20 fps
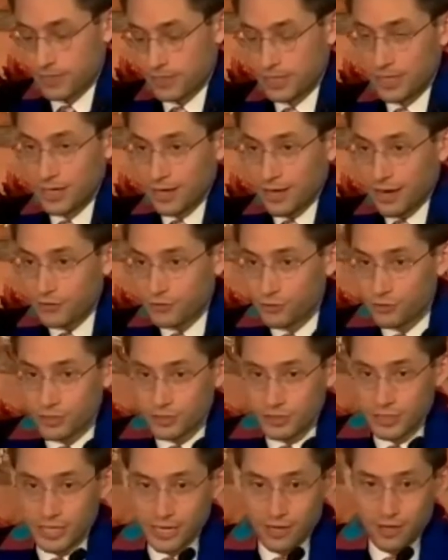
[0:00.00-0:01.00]
As
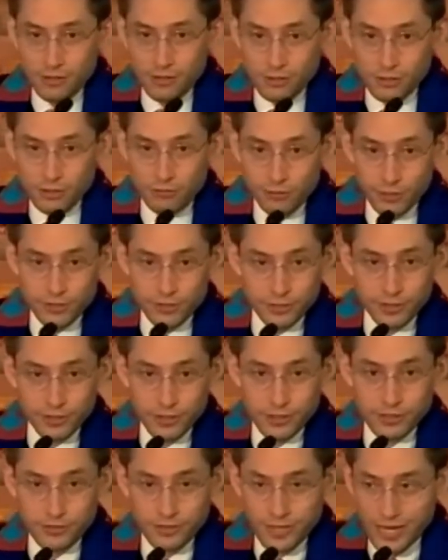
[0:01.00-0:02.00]
Unitarian
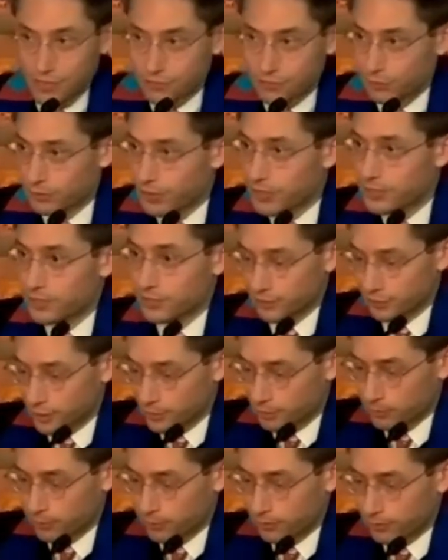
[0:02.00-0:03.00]
Universalists, as religious
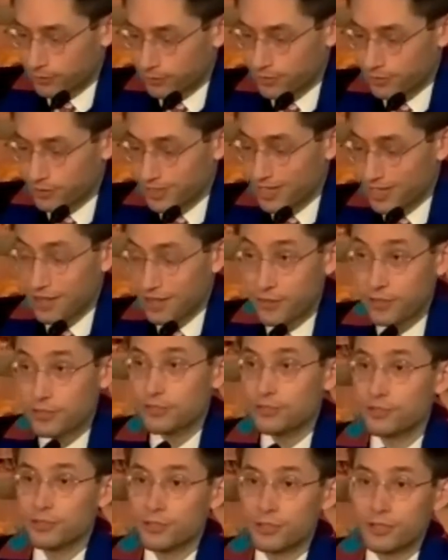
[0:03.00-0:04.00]
liberals, this
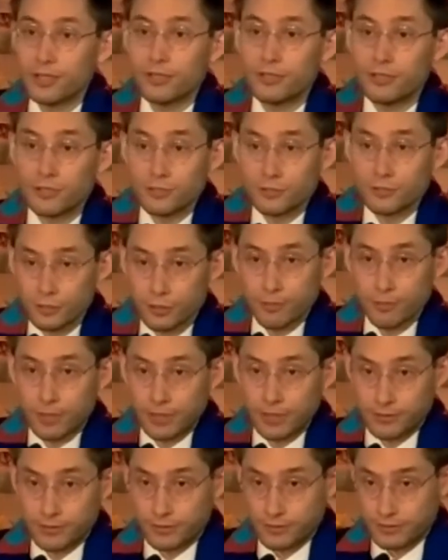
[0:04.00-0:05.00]
should disturb
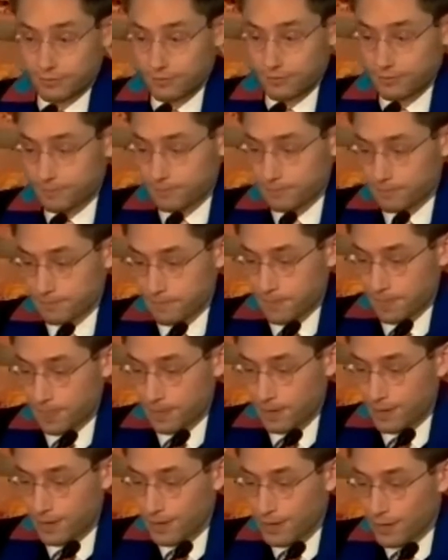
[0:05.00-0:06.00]
us.
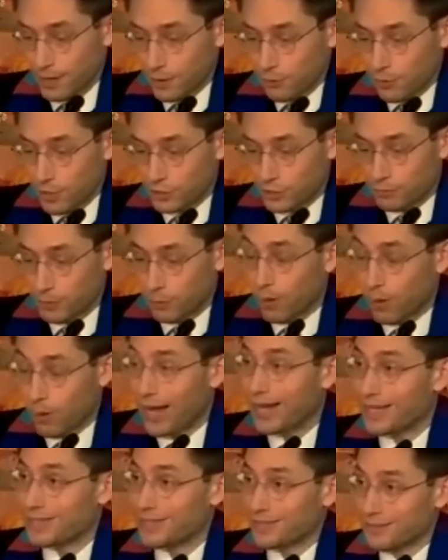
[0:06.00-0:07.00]
We should be
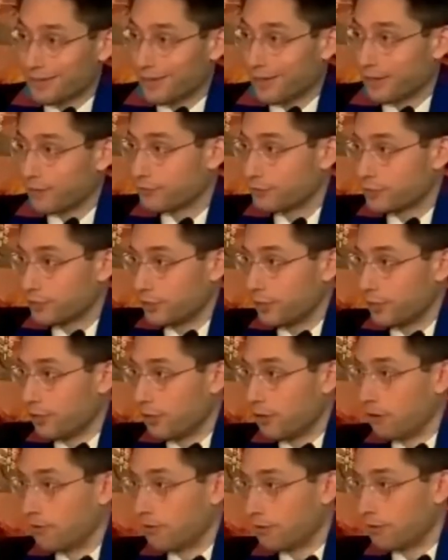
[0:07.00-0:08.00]
wise enough to
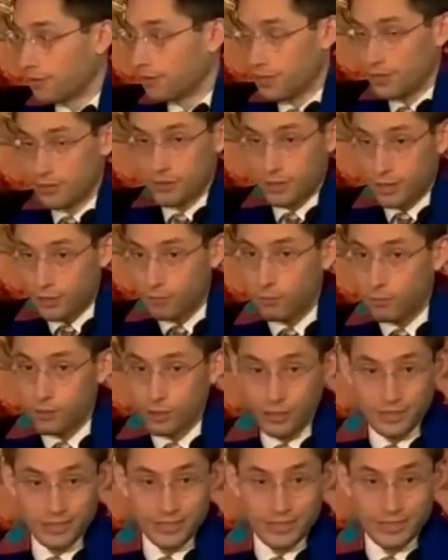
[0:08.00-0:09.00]
know that our
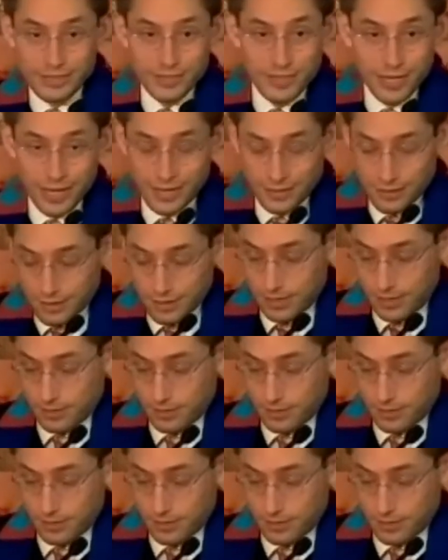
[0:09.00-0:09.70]
work is not done.